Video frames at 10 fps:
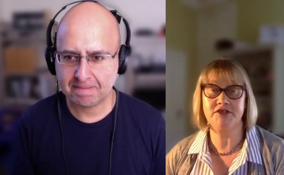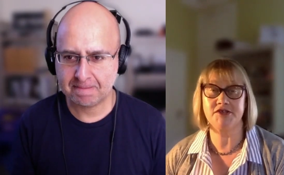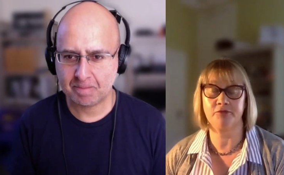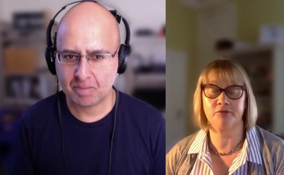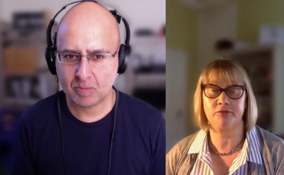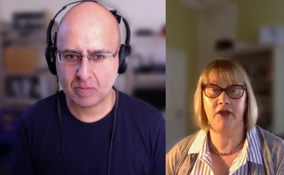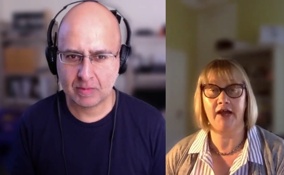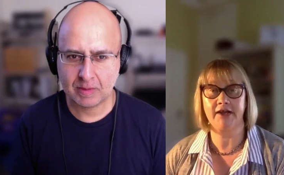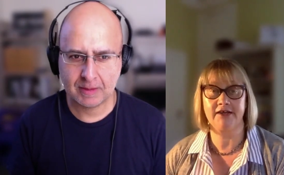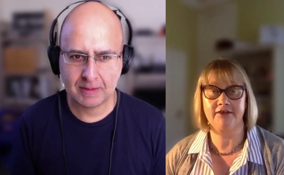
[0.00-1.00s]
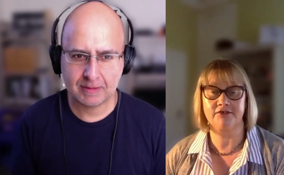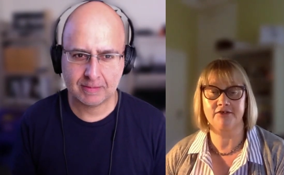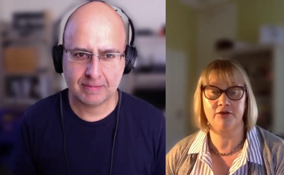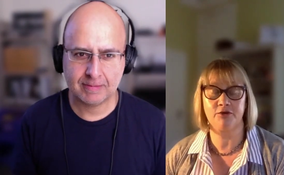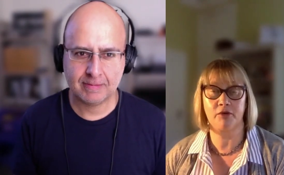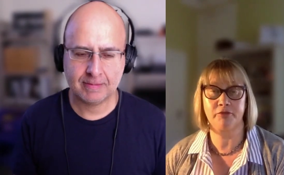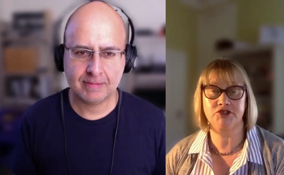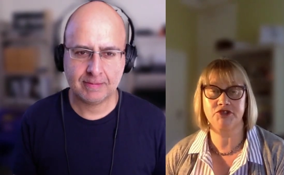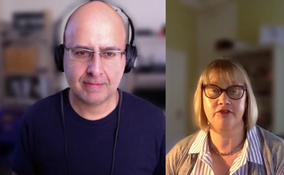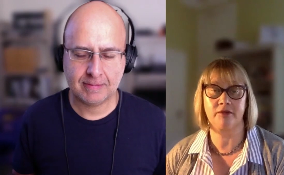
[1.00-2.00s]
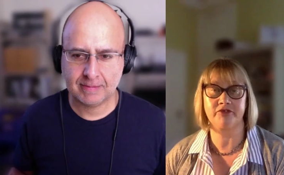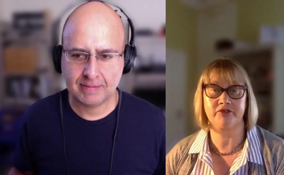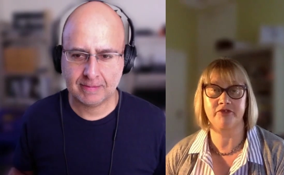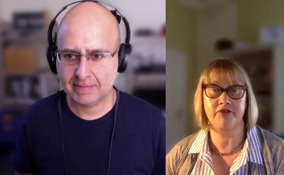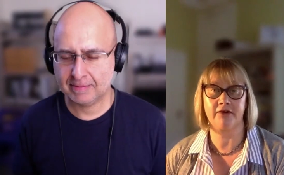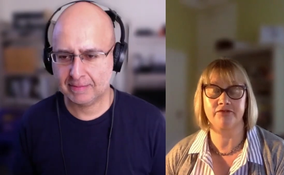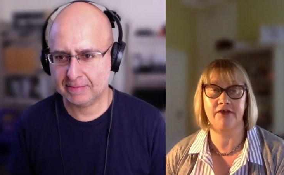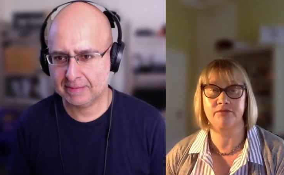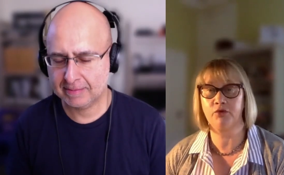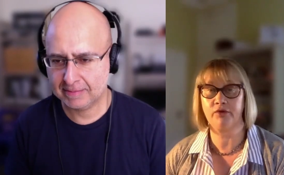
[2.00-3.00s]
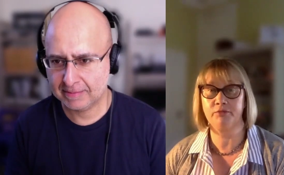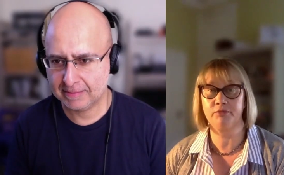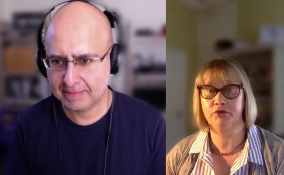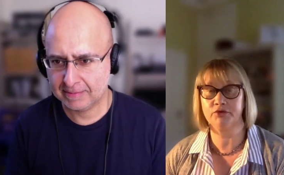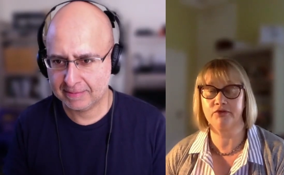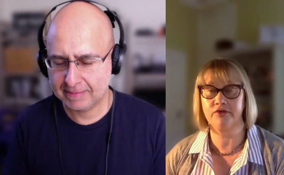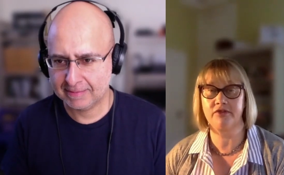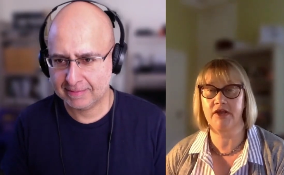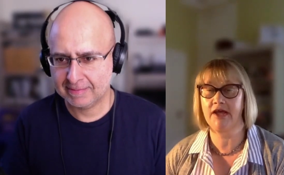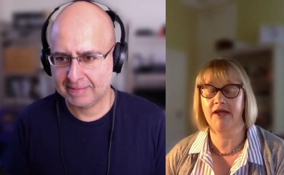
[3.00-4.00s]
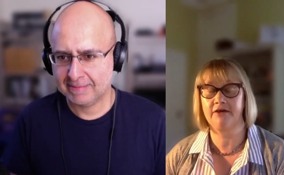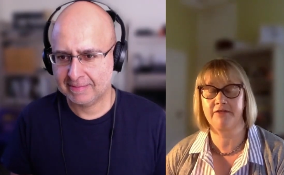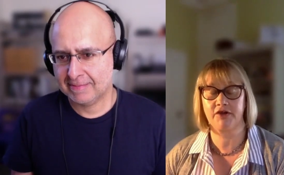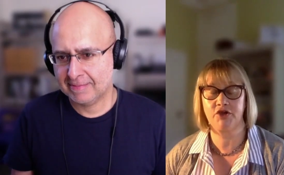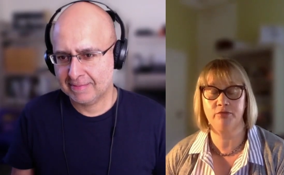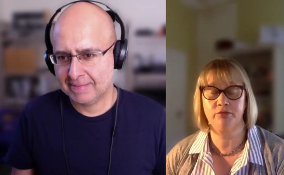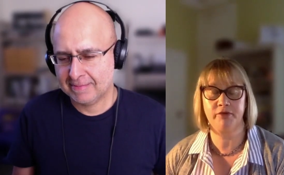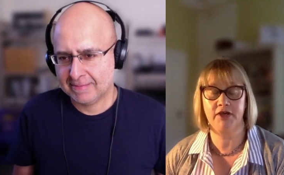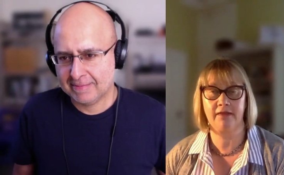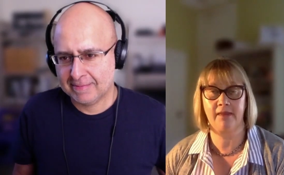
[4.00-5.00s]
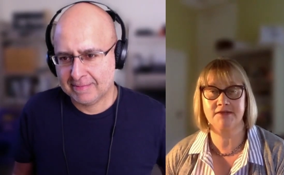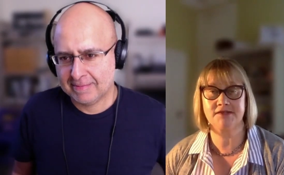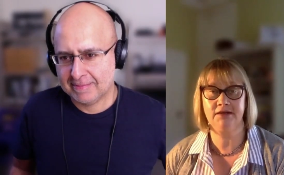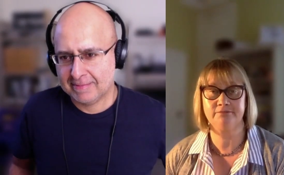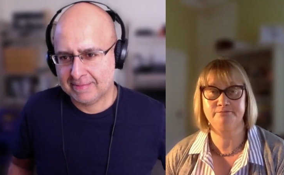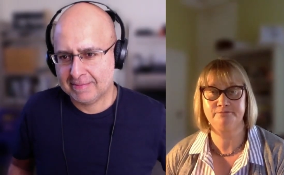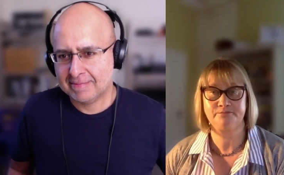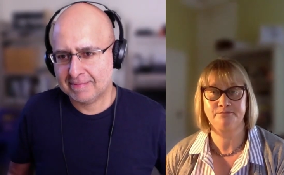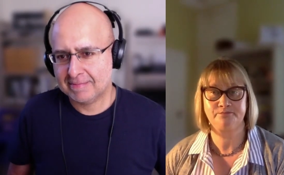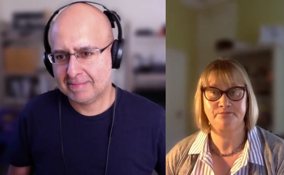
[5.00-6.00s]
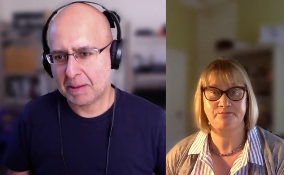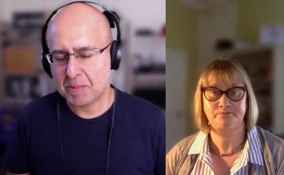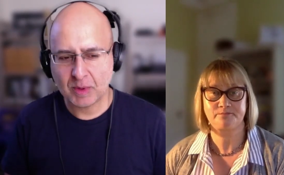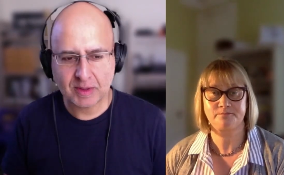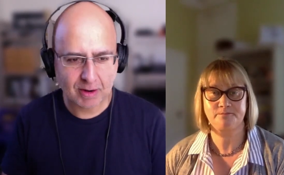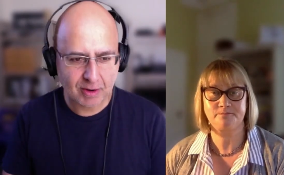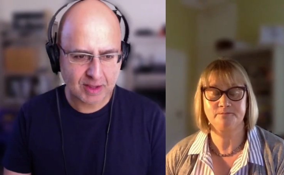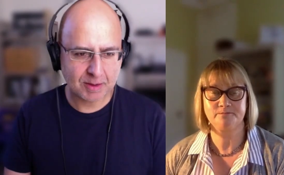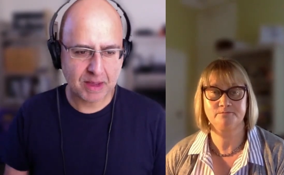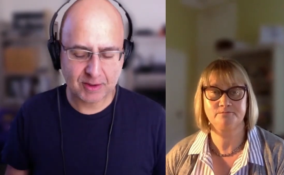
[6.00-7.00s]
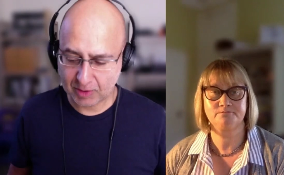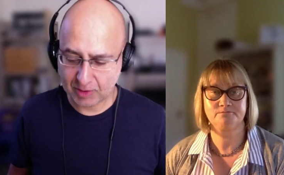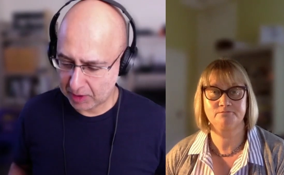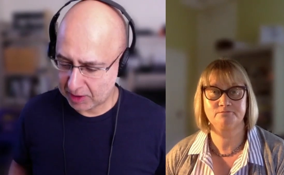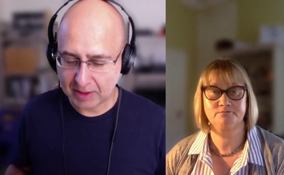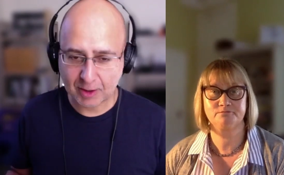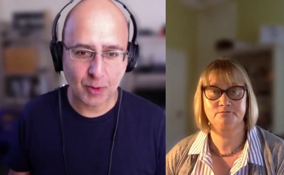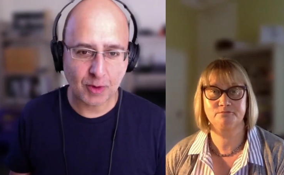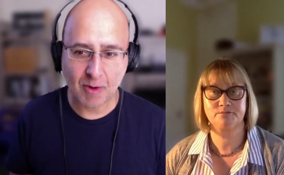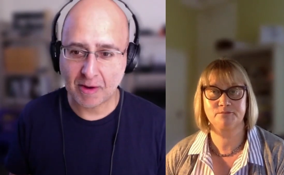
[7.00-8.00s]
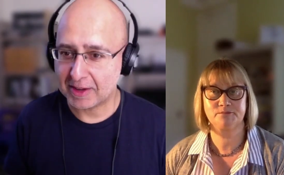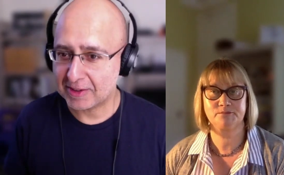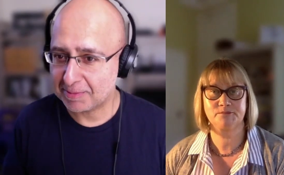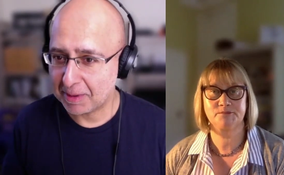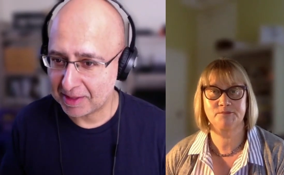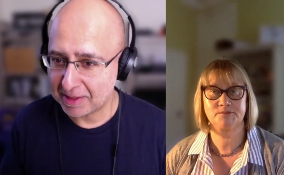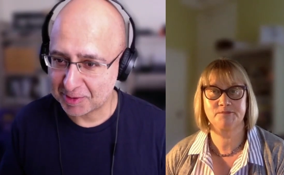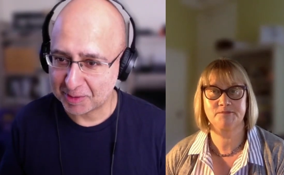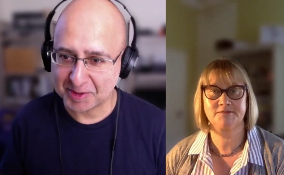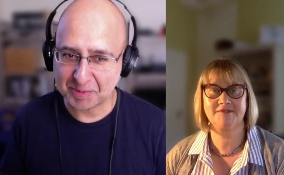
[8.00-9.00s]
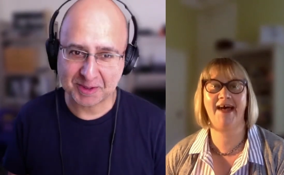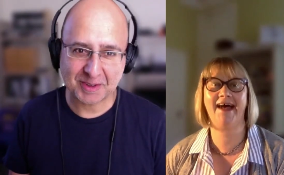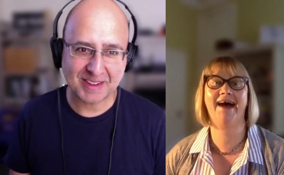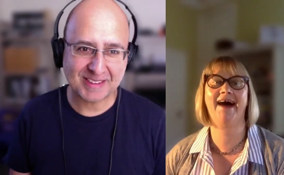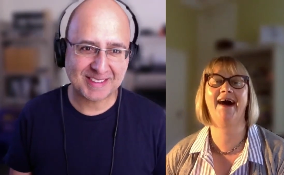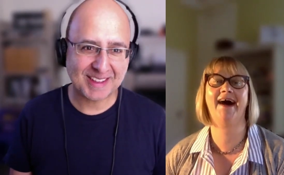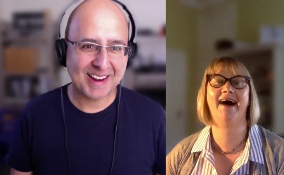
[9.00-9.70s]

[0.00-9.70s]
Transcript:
Speaker 1: don't like leaders who are pushing themselves as more important than any other human being in that team
Speaker 2: maybe we don't look at the pedestal, we look at the corner office. Maybe that's what we should be doing instead.